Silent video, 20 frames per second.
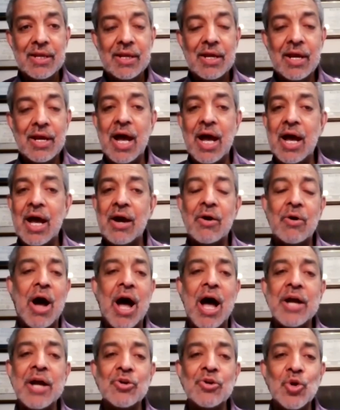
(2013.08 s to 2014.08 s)

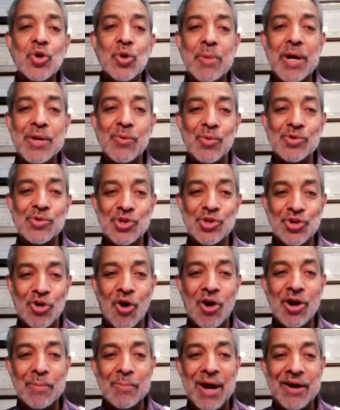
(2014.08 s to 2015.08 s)
I know nobody wants to
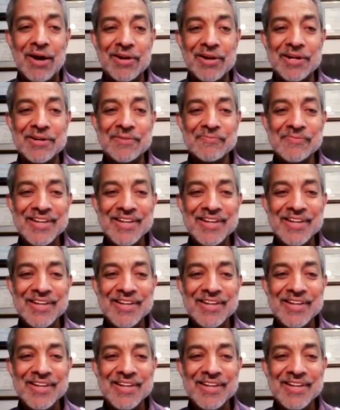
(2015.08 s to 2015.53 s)
talk about it,